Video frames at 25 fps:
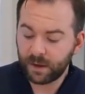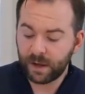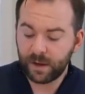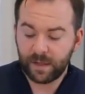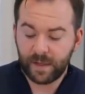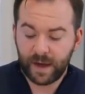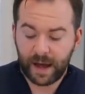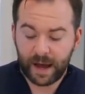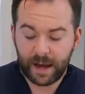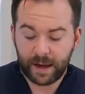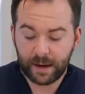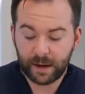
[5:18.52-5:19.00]

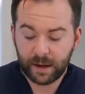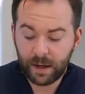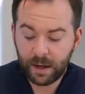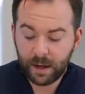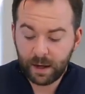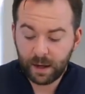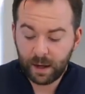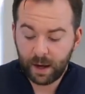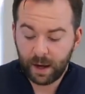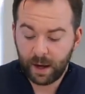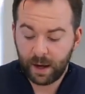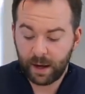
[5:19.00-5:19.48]
that
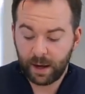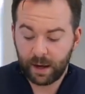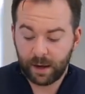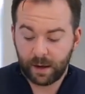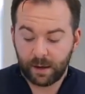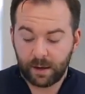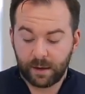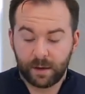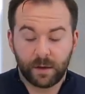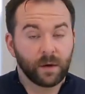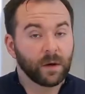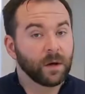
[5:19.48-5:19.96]

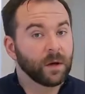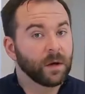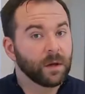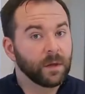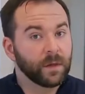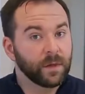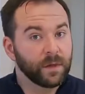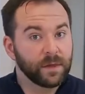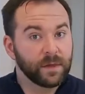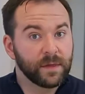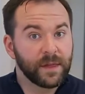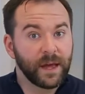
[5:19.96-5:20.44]
uh,
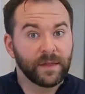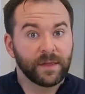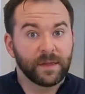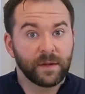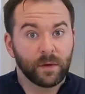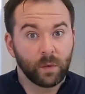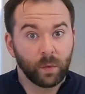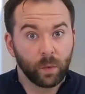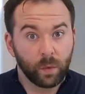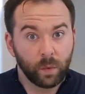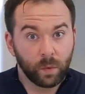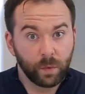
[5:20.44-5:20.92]
the that
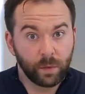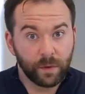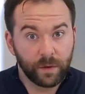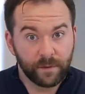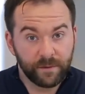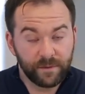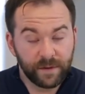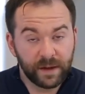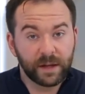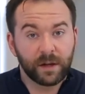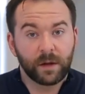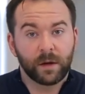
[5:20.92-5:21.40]
the the
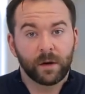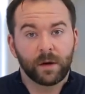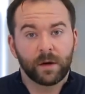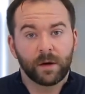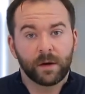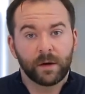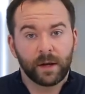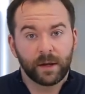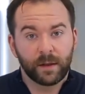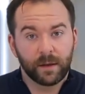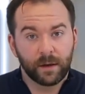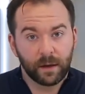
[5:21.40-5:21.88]

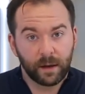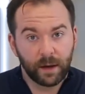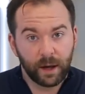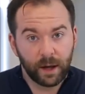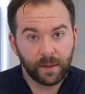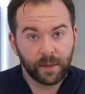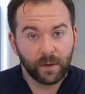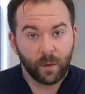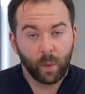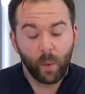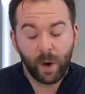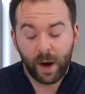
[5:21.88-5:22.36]
vineyard and the
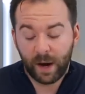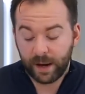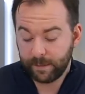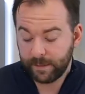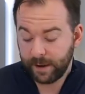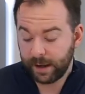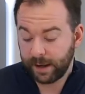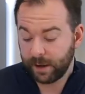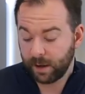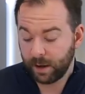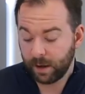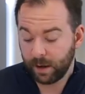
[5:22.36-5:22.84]
and the
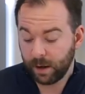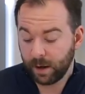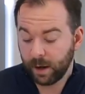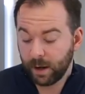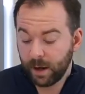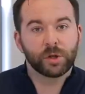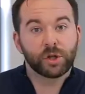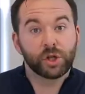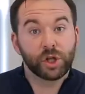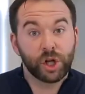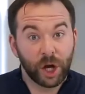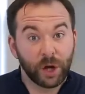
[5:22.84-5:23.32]
winemaker
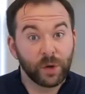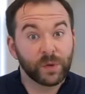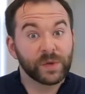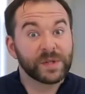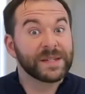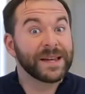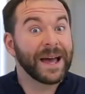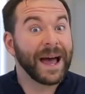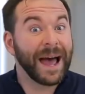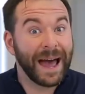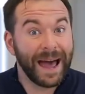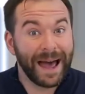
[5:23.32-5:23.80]
chose
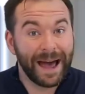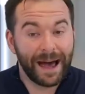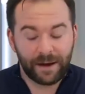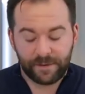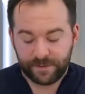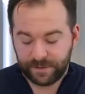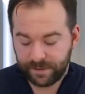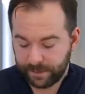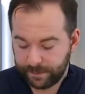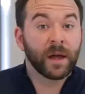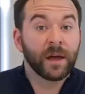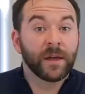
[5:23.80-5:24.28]
to
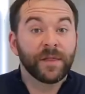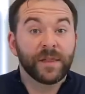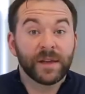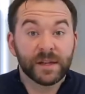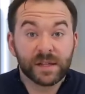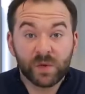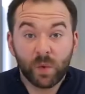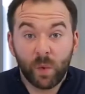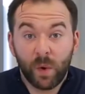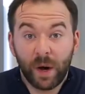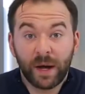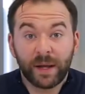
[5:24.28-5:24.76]
have.
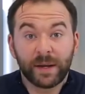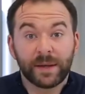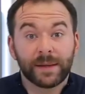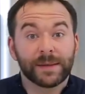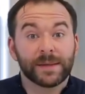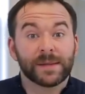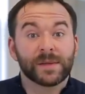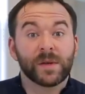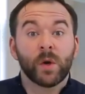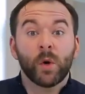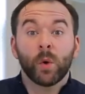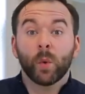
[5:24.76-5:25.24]
This wine
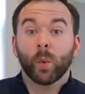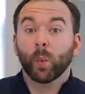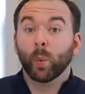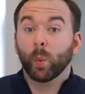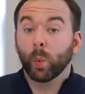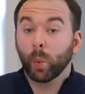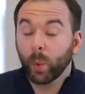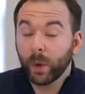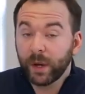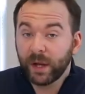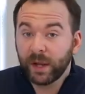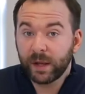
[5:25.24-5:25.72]
is
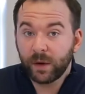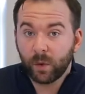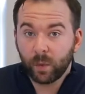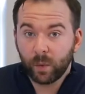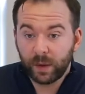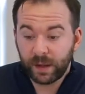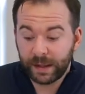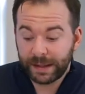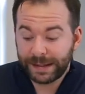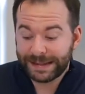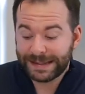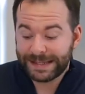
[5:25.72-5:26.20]
really
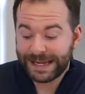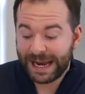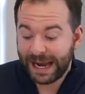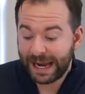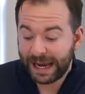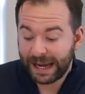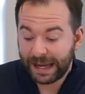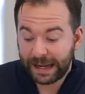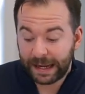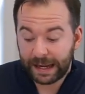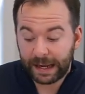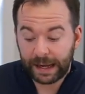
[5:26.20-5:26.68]
really
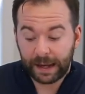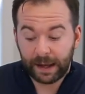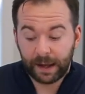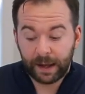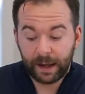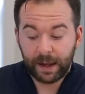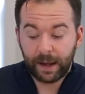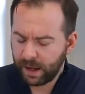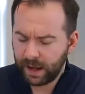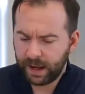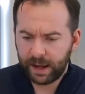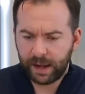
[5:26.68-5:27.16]
tannic.
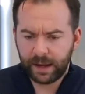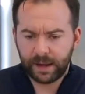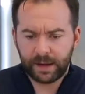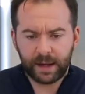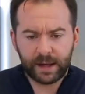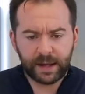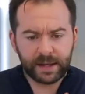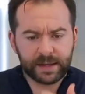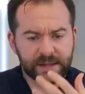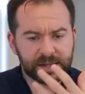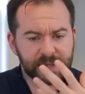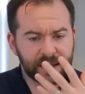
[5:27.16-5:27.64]

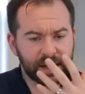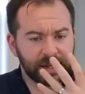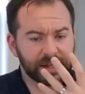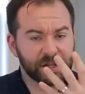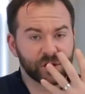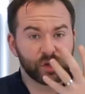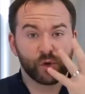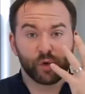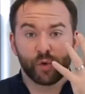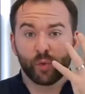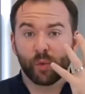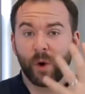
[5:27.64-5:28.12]
It, it's
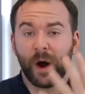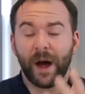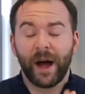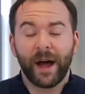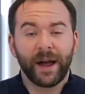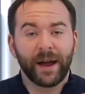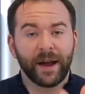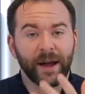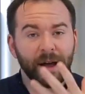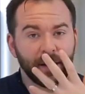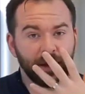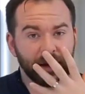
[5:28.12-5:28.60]
it's
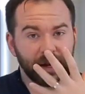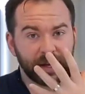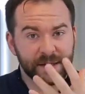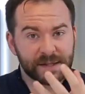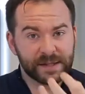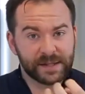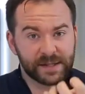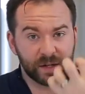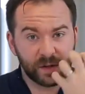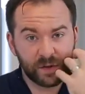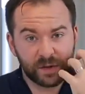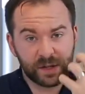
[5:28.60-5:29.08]
drying, like as
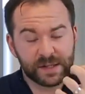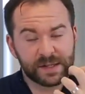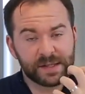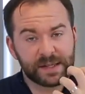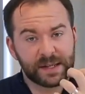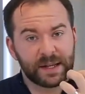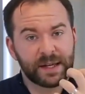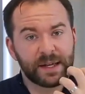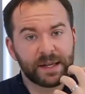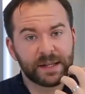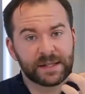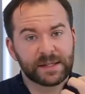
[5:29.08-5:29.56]
soon as
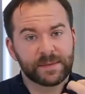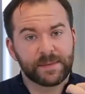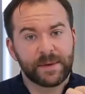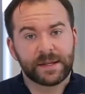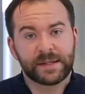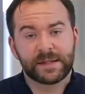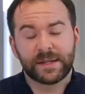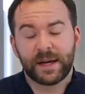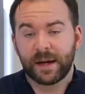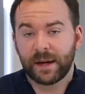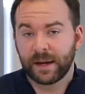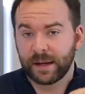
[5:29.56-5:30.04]
it hits my
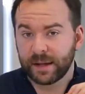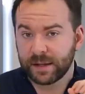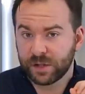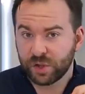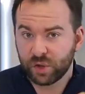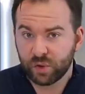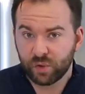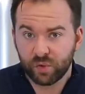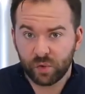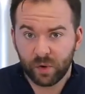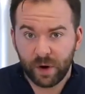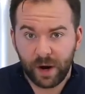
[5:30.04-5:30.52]
tongue, it's
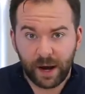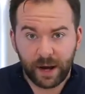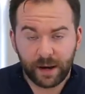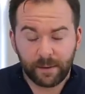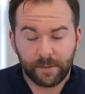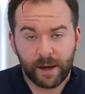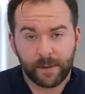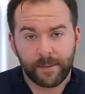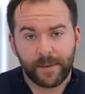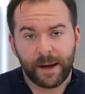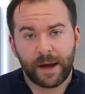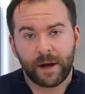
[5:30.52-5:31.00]
drying
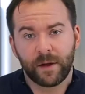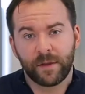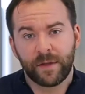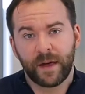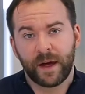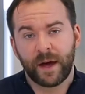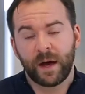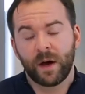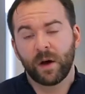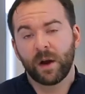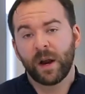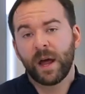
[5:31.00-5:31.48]
my mouth
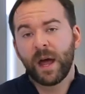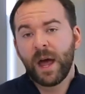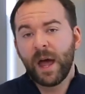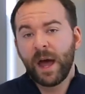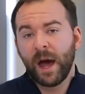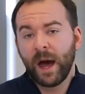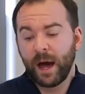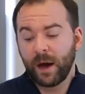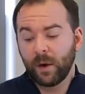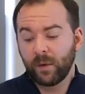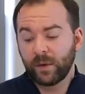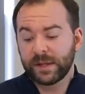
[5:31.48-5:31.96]
out.
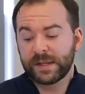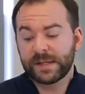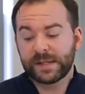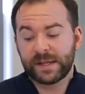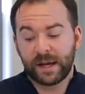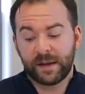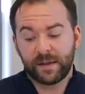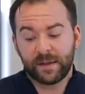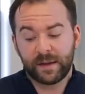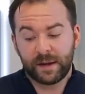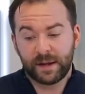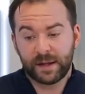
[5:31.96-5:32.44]
I would
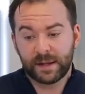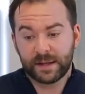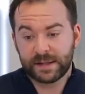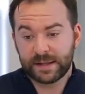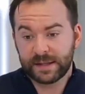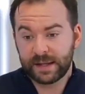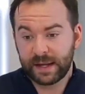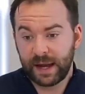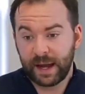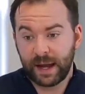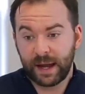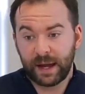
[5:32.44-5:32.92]
say that
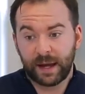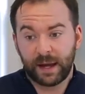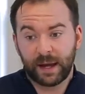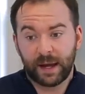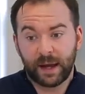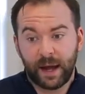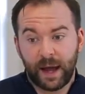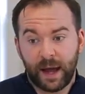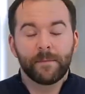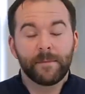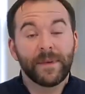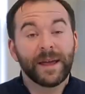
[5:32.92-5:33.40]
it's
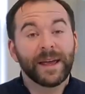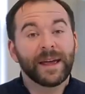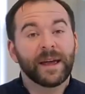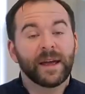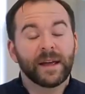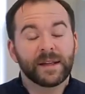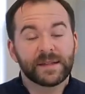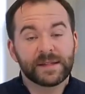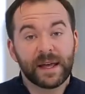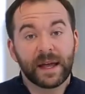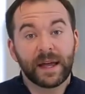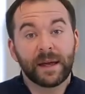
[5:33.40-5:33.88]
a
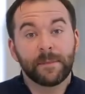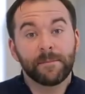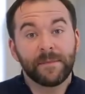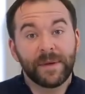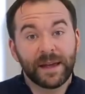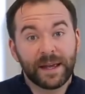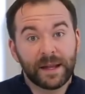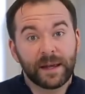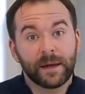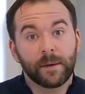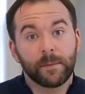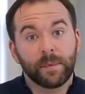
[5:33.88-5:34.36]
me it's a
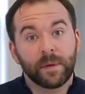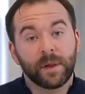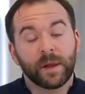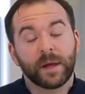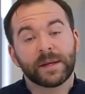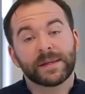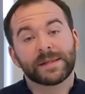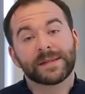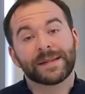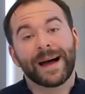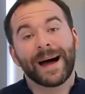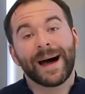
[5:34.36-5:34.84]
medium
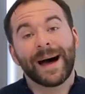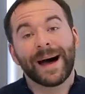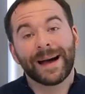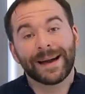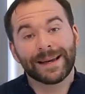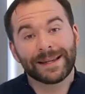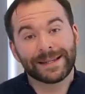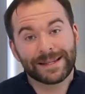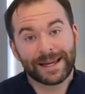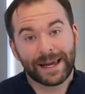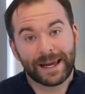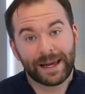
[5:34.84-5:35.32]
plus to
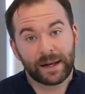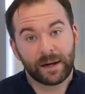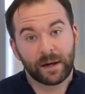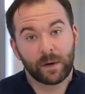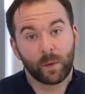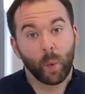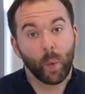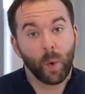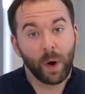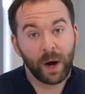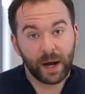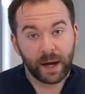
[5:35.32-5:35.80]
high
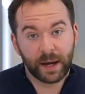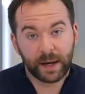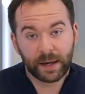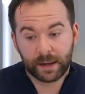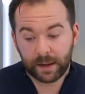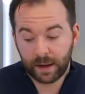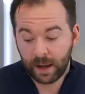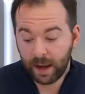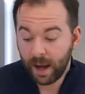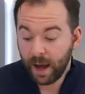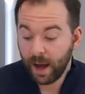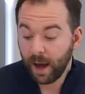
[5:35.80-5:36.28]
tannin
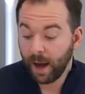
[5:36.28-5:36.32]
wine.